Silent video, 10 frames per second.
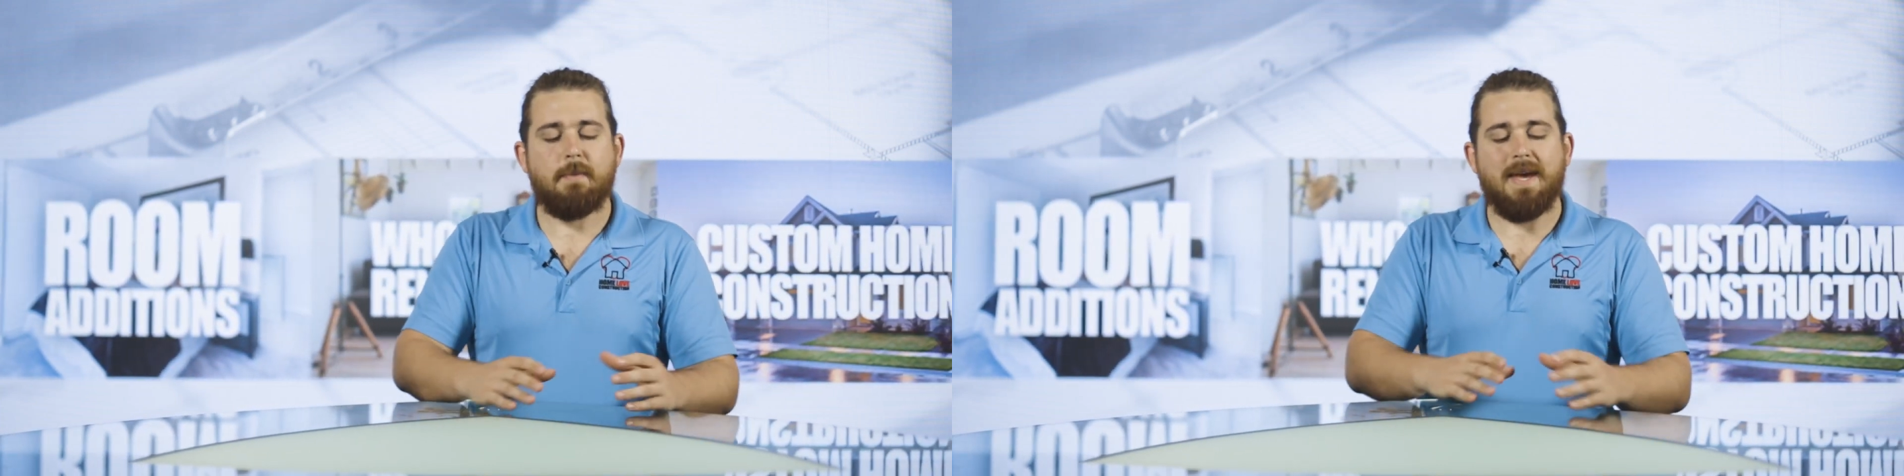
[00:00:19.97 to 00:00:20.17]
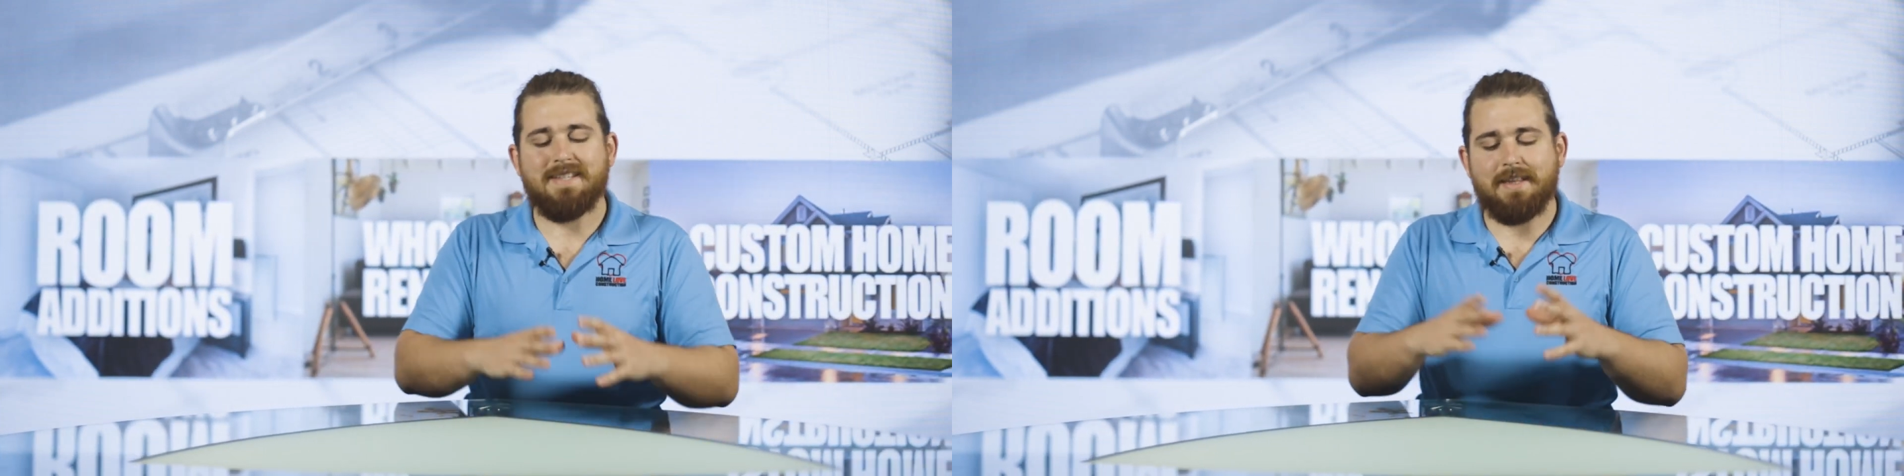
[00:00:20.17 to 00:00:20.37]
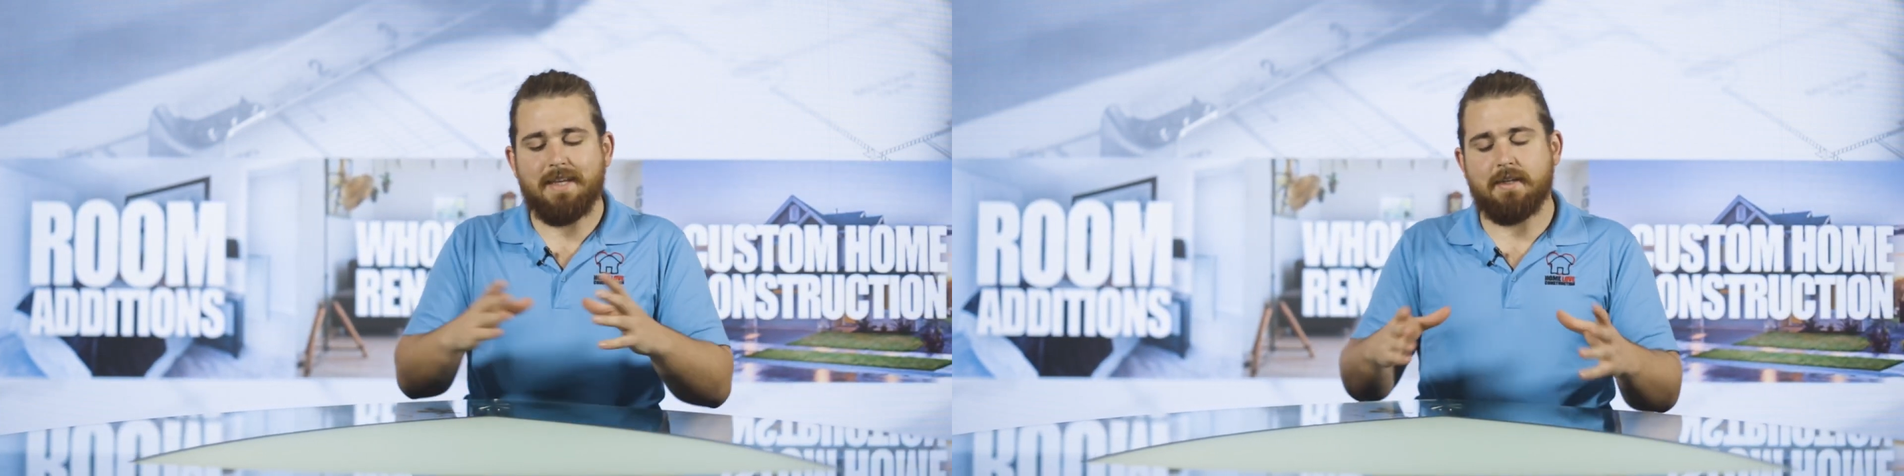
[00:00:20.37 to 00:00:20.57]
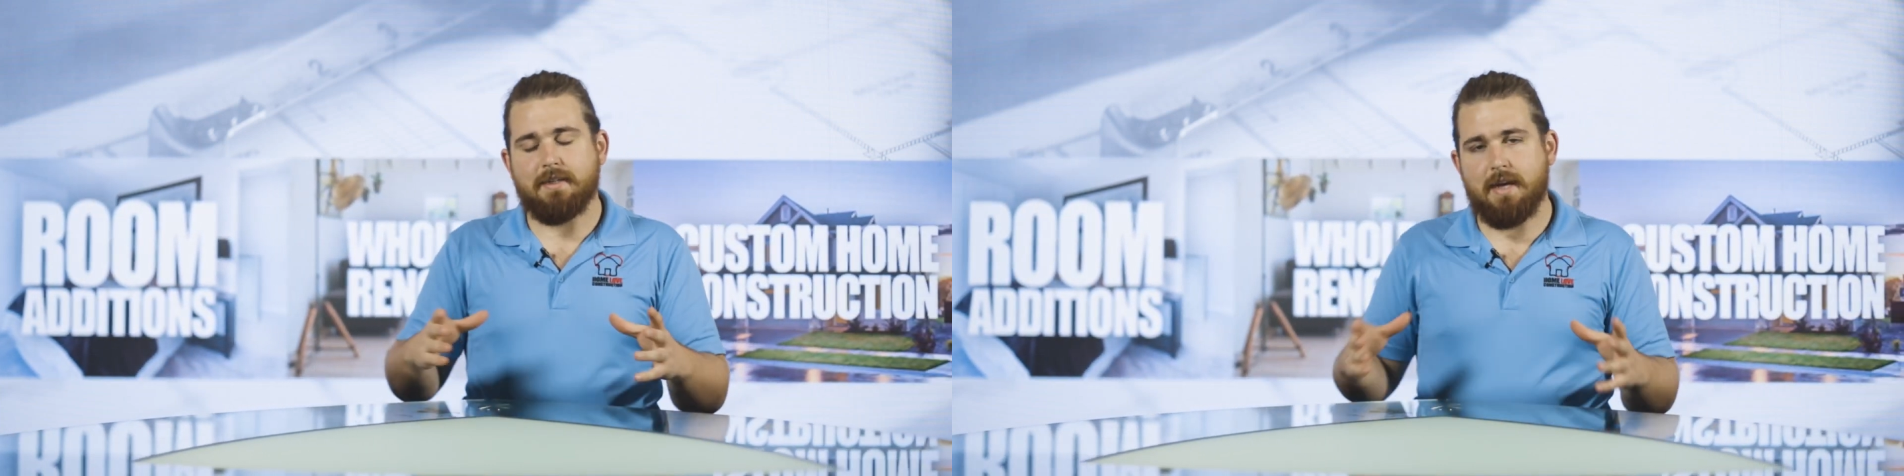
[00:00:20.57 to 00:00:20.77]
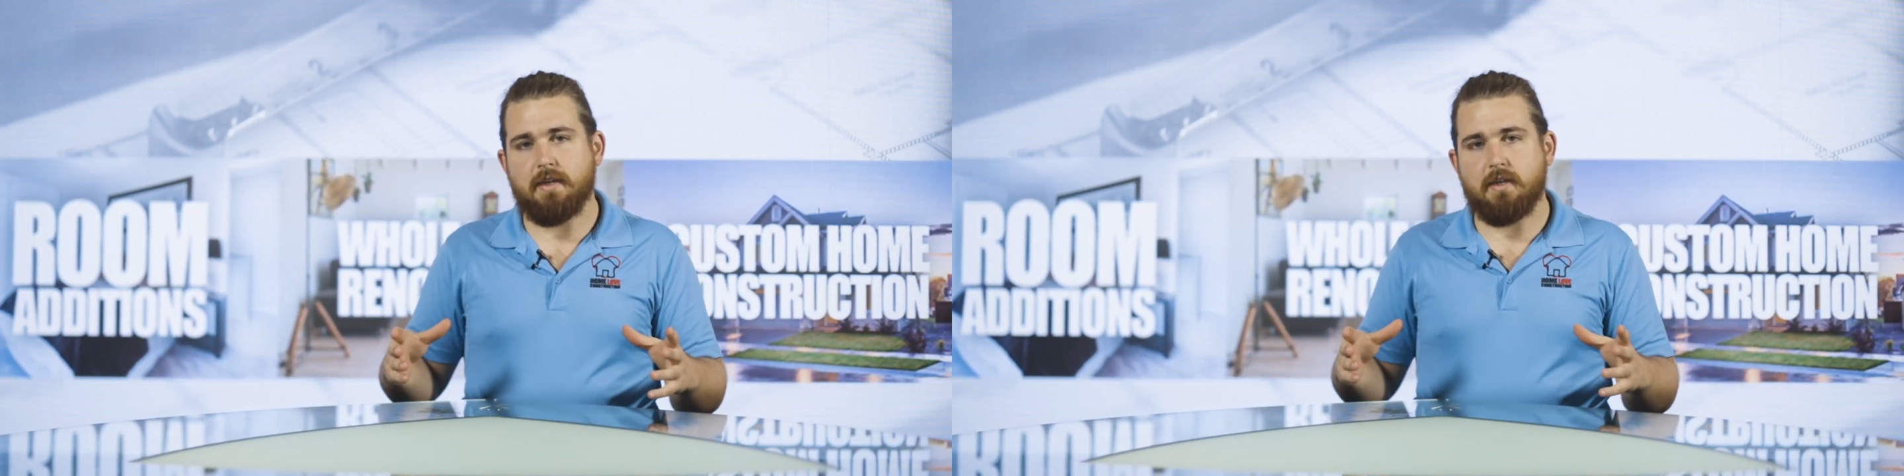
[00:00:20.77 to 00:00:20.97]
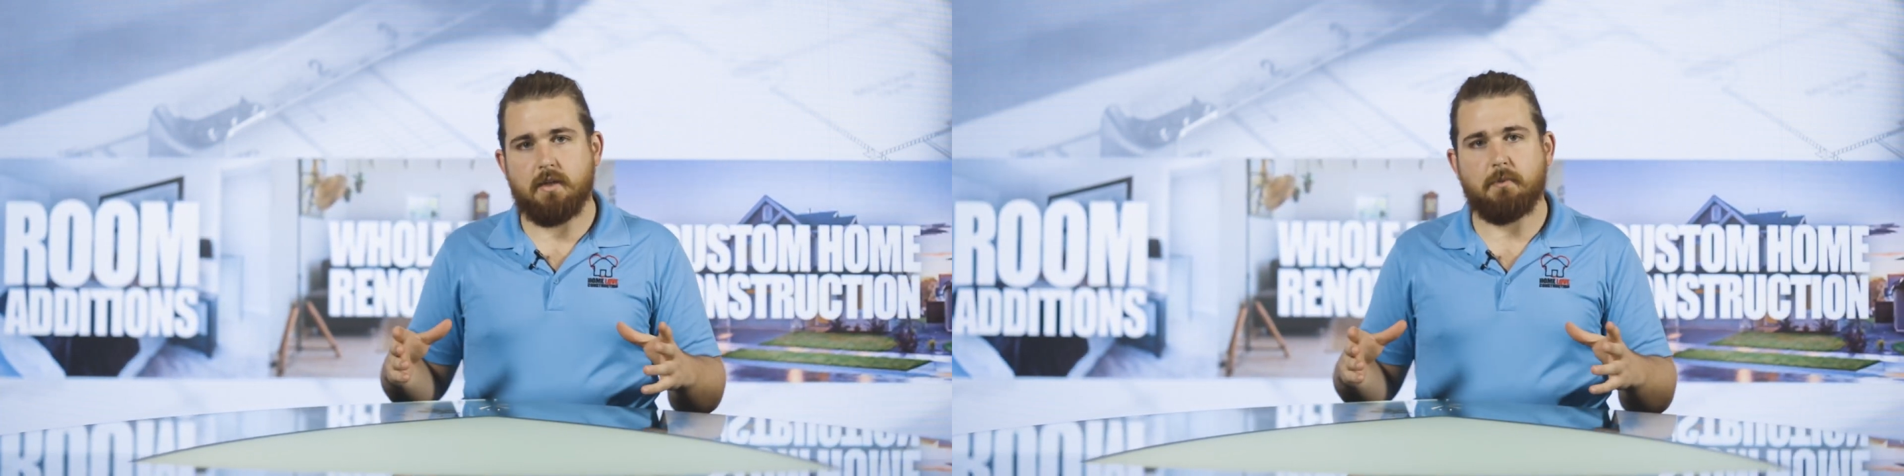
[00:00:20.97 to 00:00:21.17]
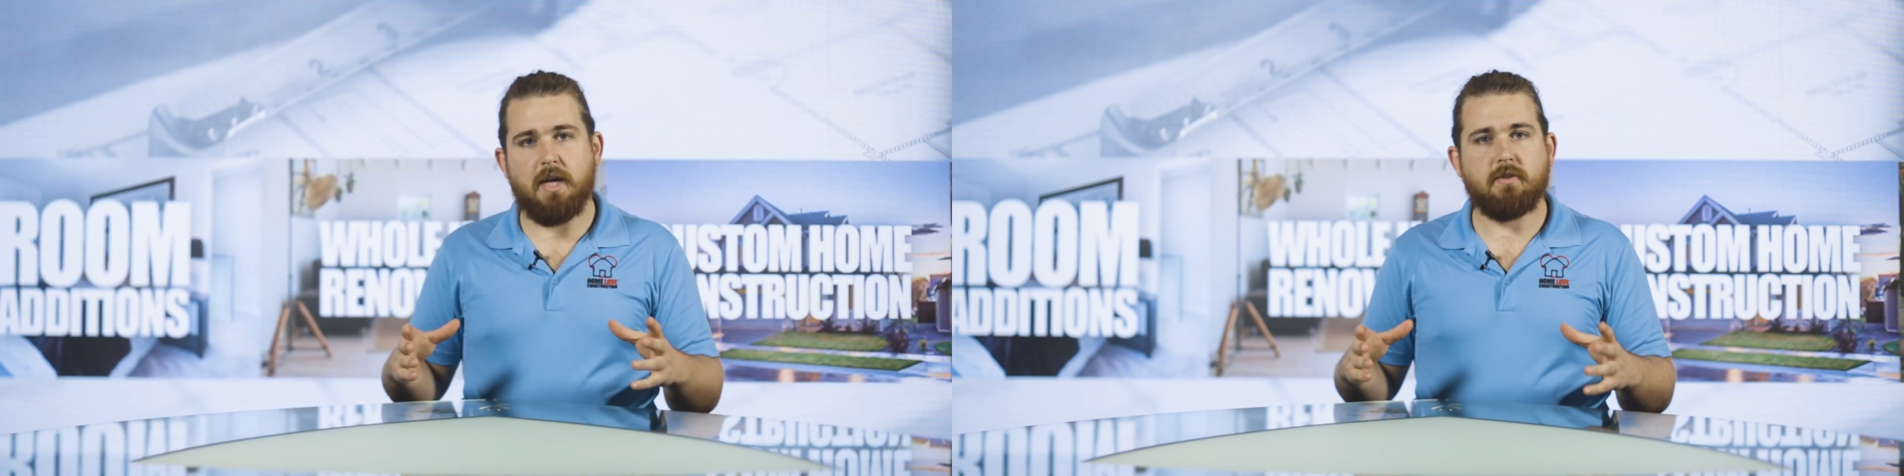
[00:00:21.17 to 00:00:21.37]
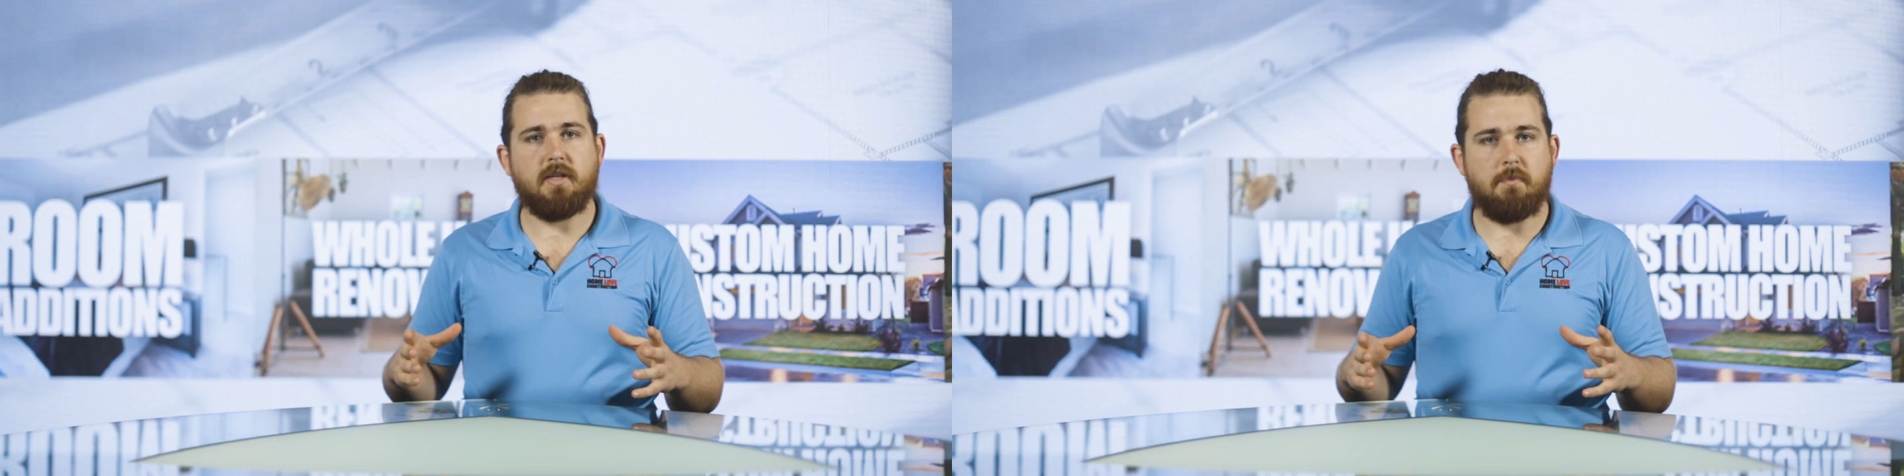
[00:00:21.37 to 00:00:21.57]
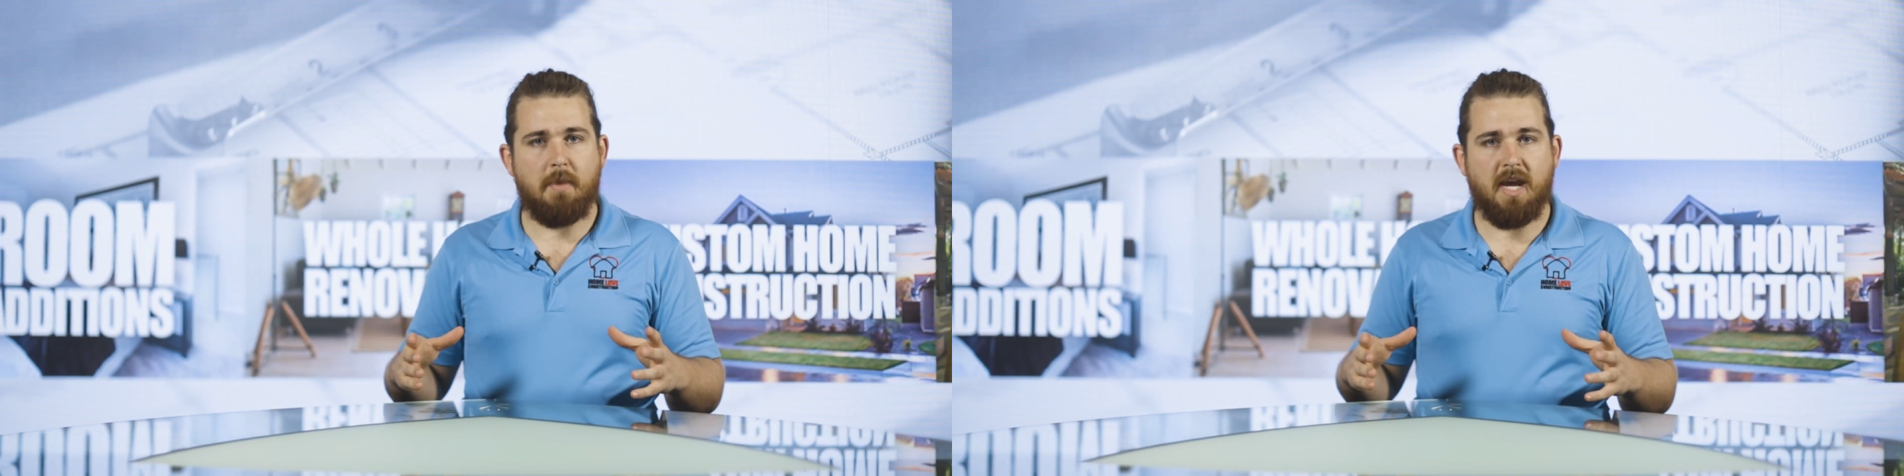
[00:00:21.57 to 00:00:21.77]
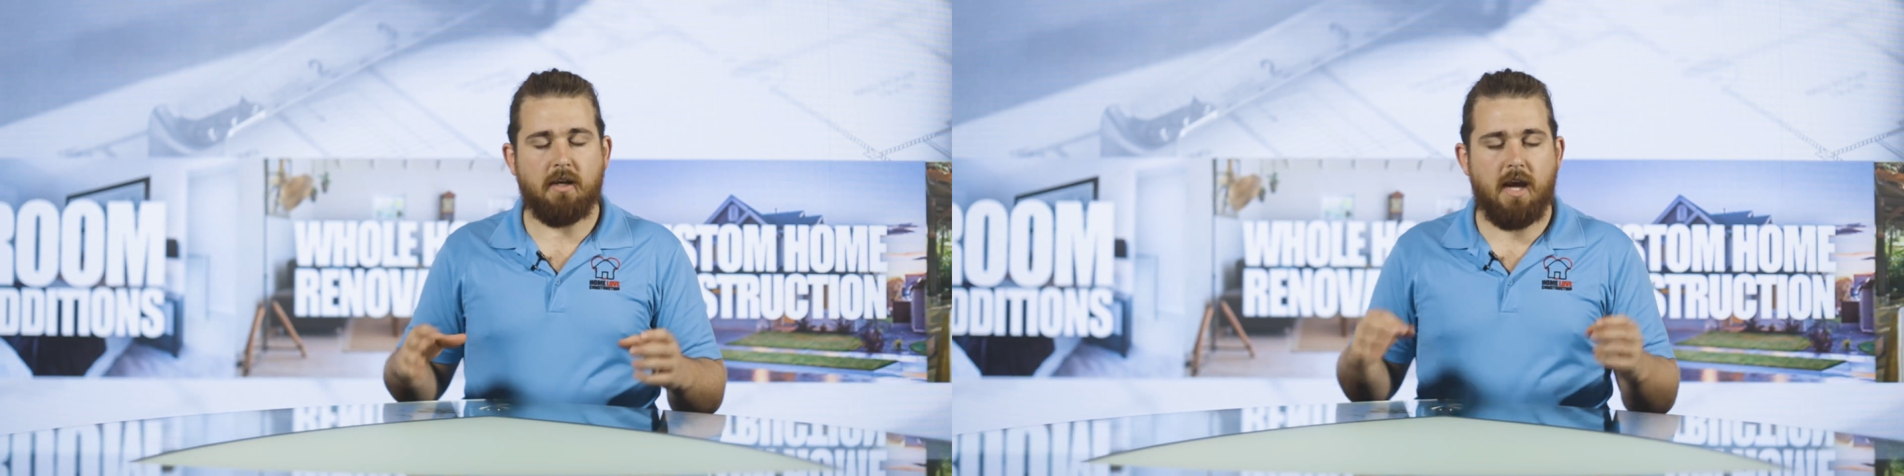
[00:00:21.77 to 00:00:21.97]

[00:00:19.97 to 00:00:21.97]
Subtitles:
basically a design that someone else has made,